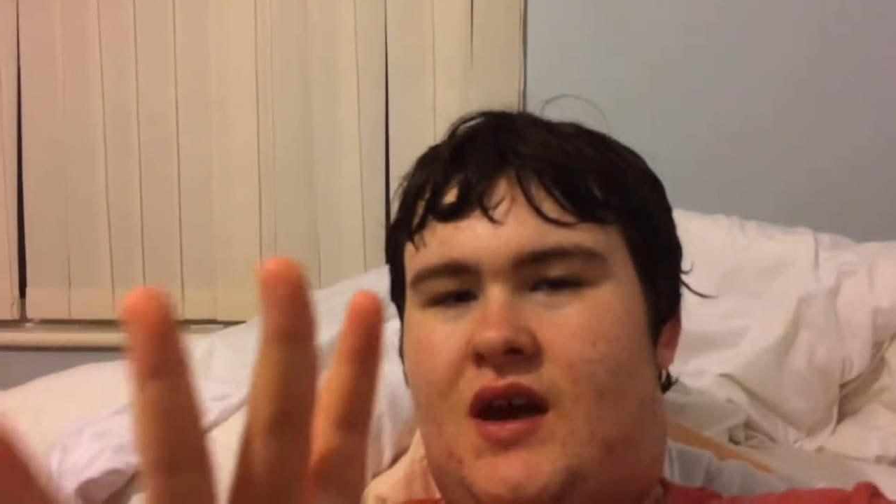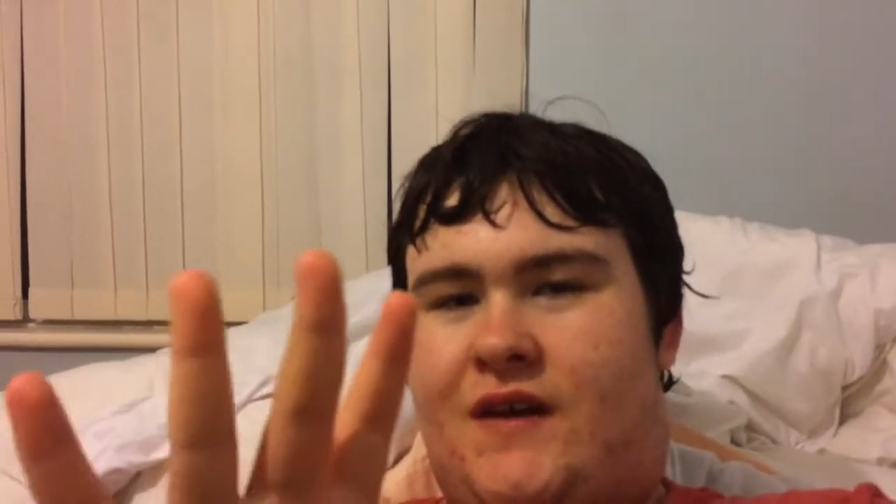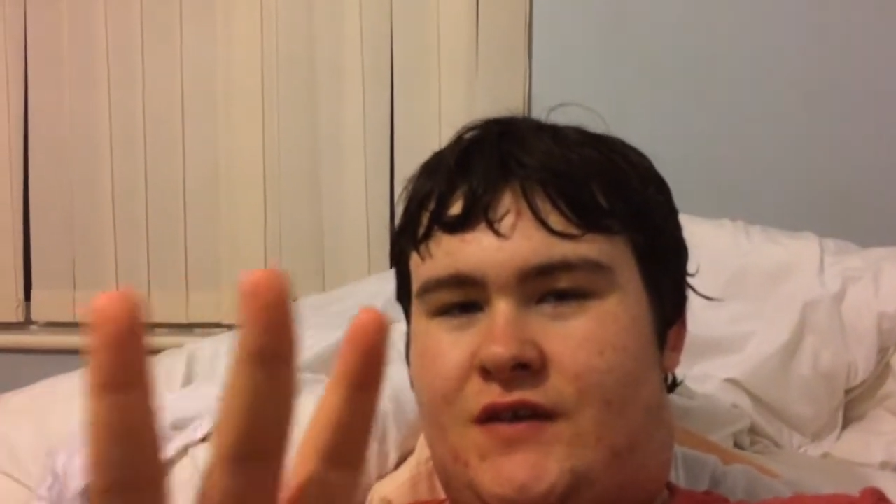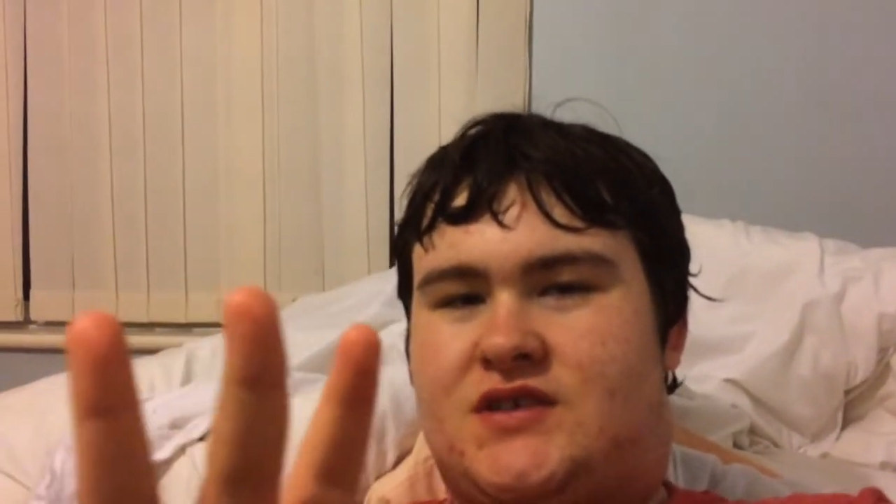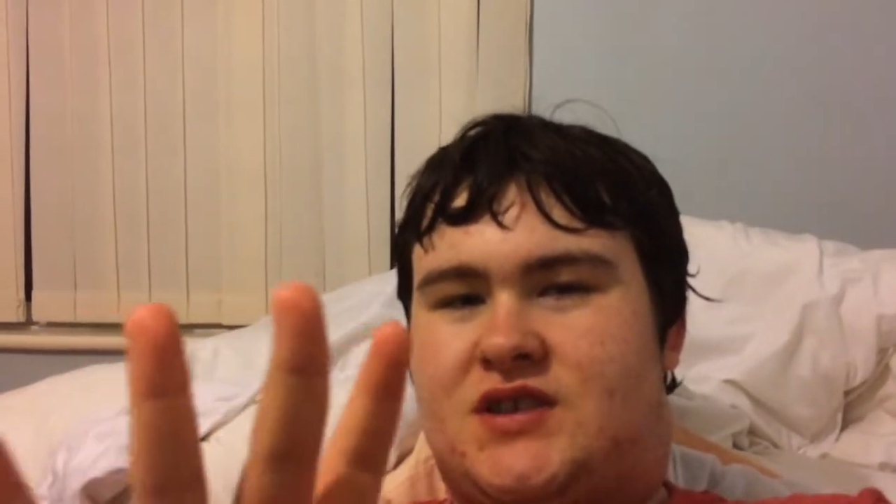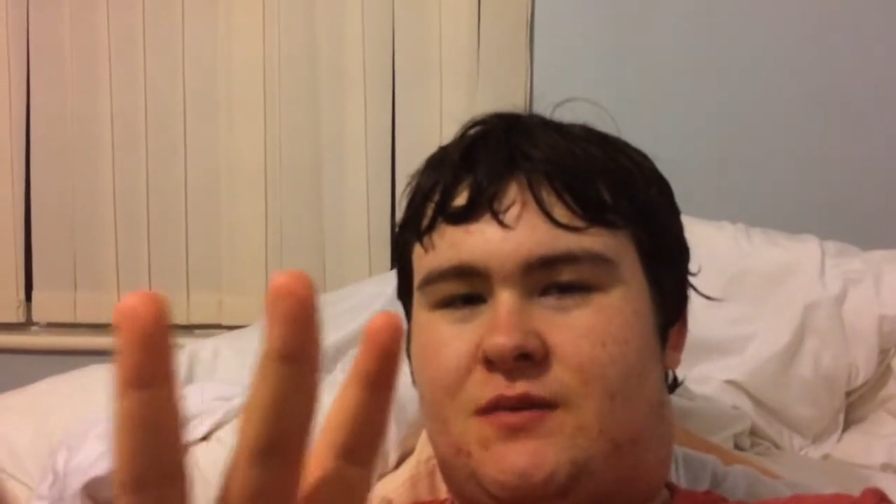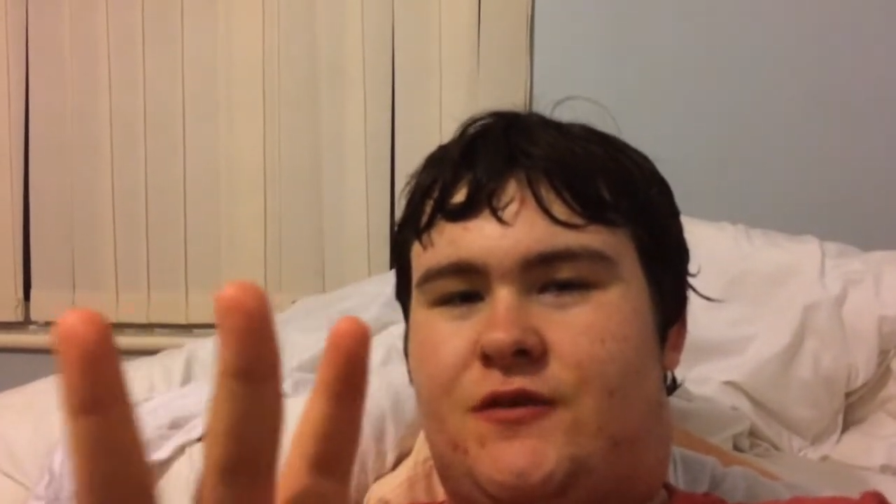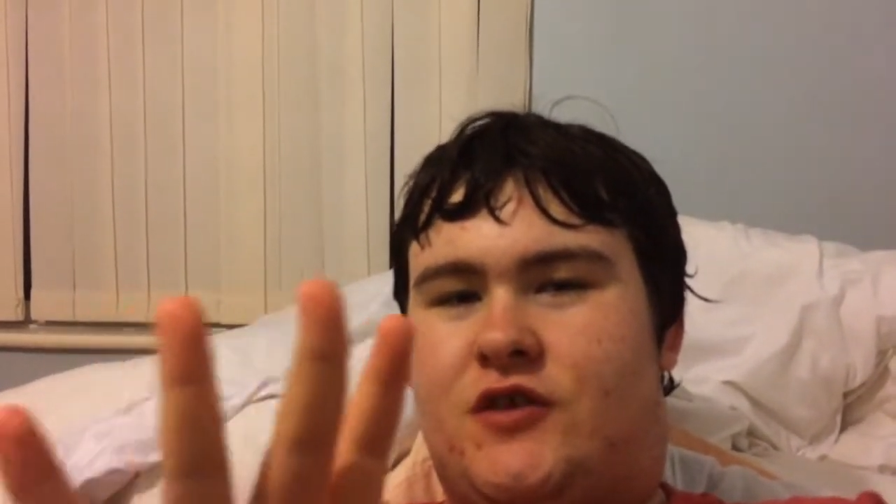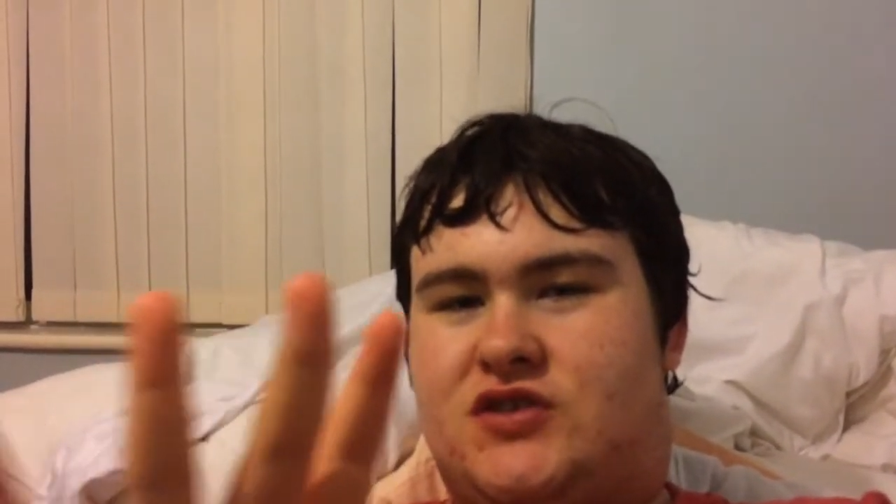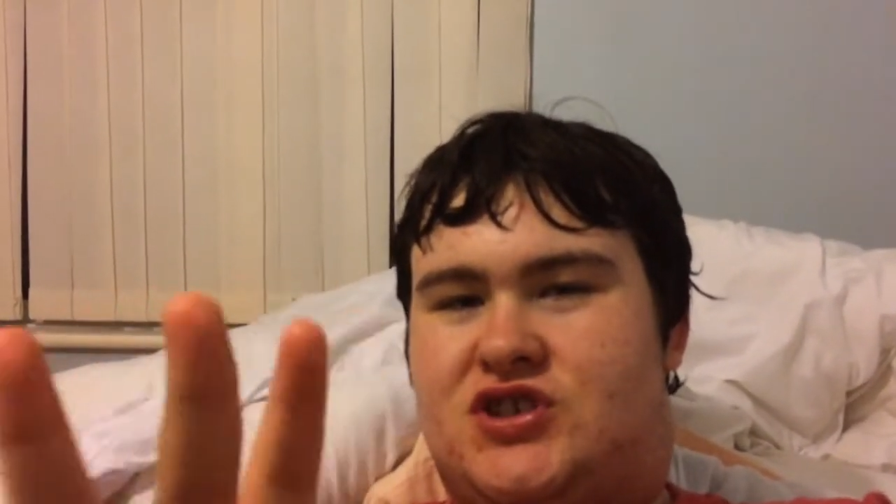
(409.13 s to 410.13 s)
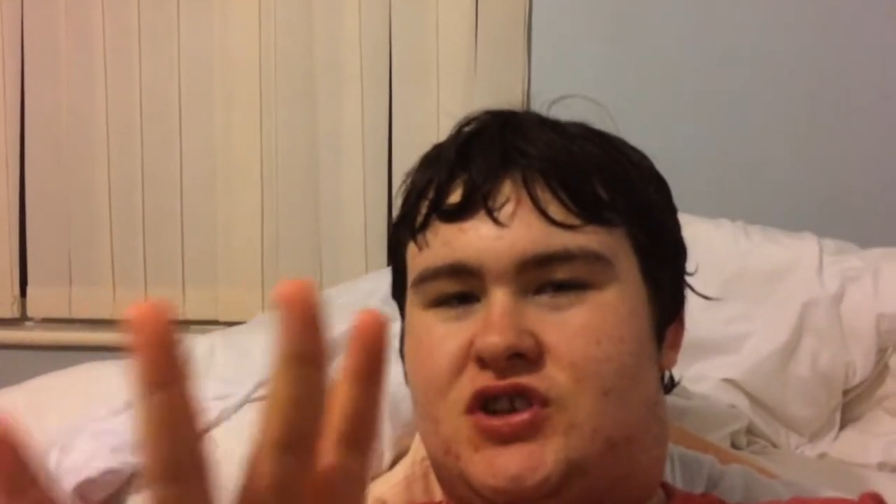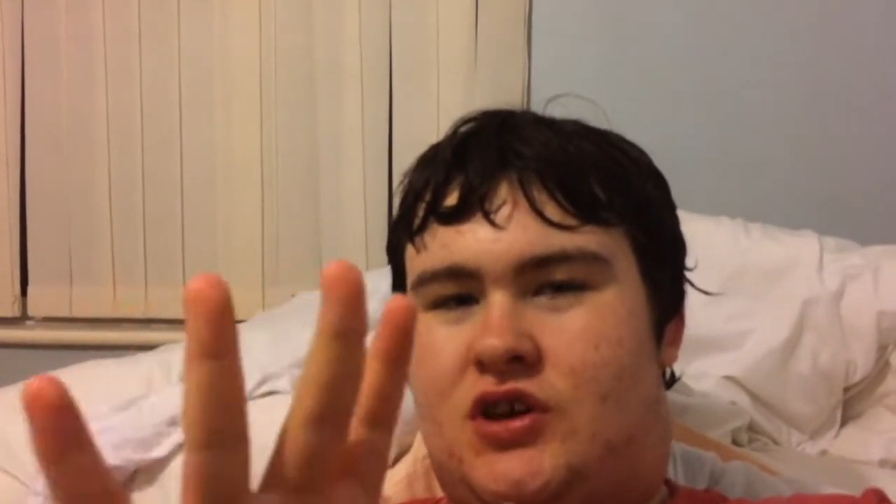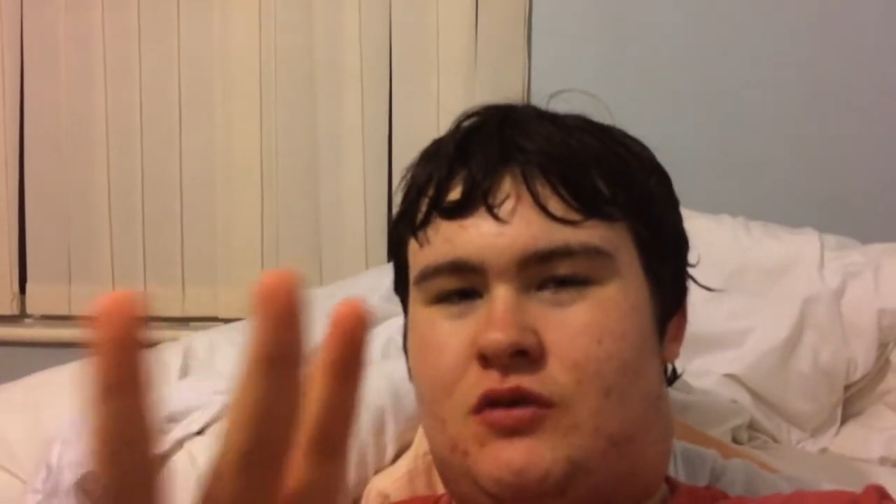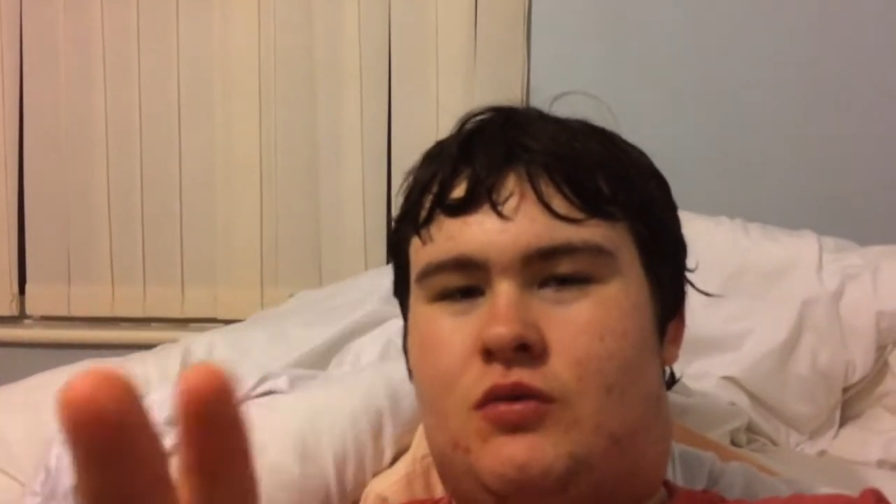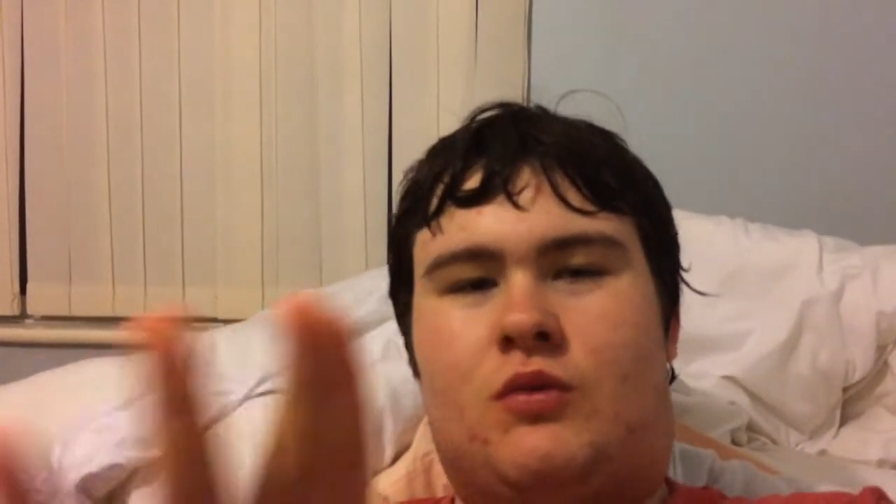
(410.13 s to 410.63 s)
If it's confusing you,